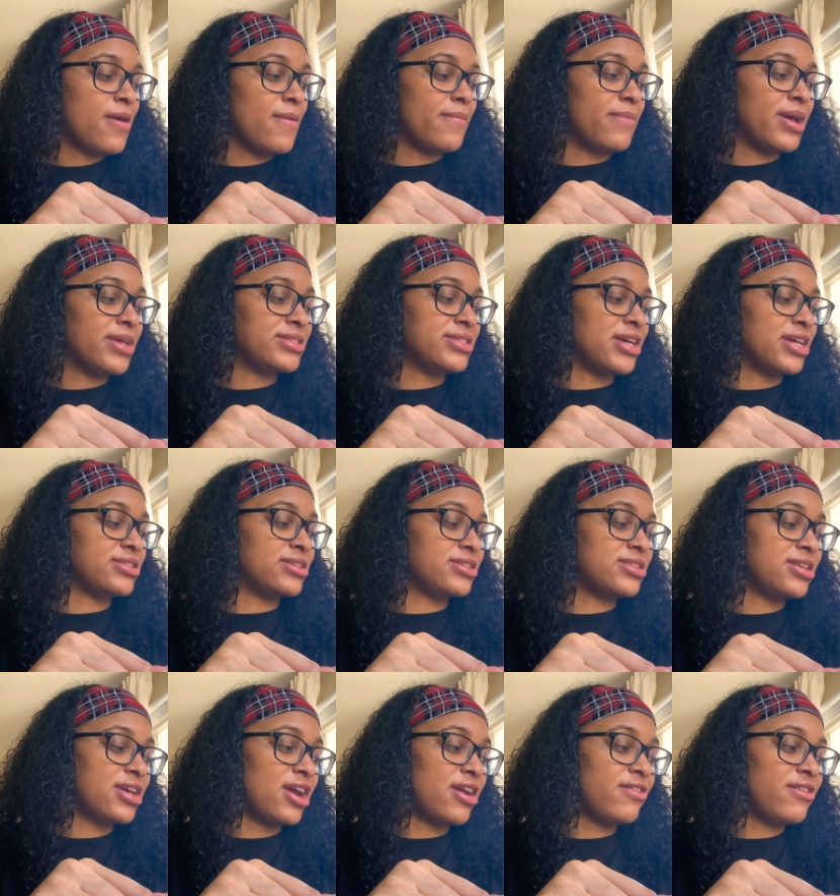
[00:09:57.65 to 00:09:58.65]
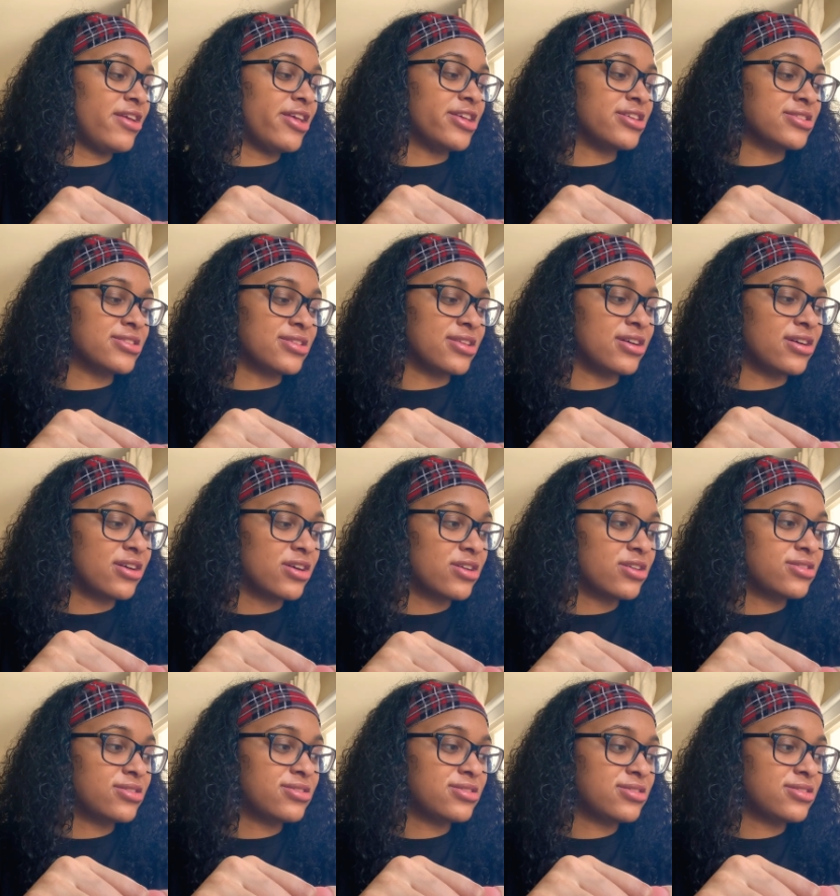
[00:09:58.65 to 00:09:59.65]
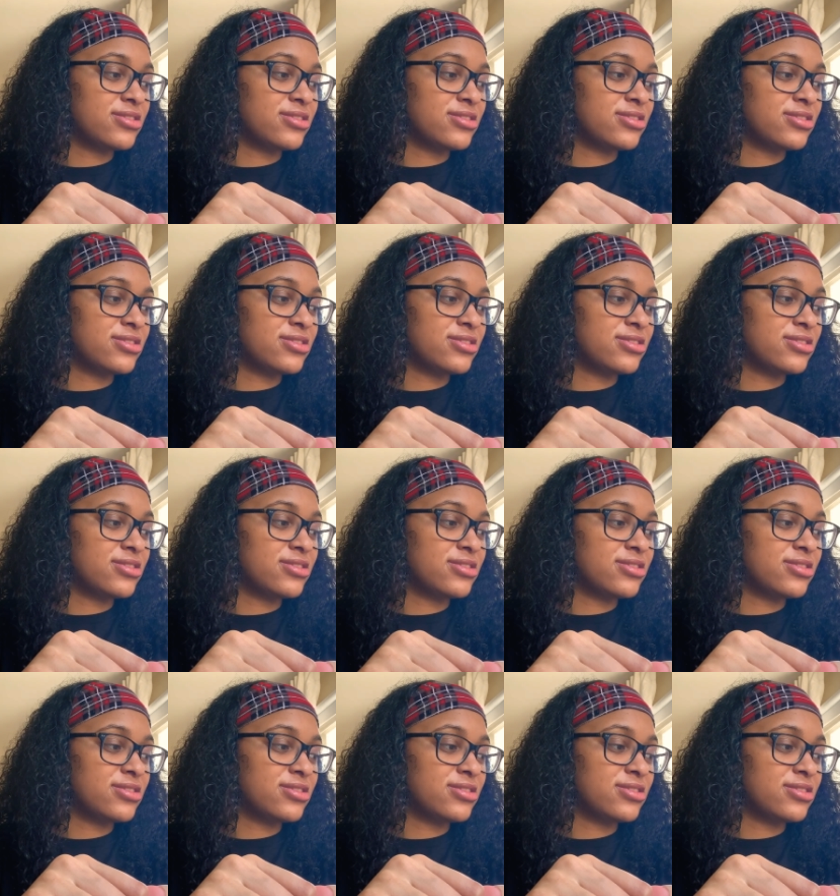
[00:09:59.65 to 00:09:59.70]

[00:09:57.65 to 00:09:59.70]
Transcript: my sagittarius looks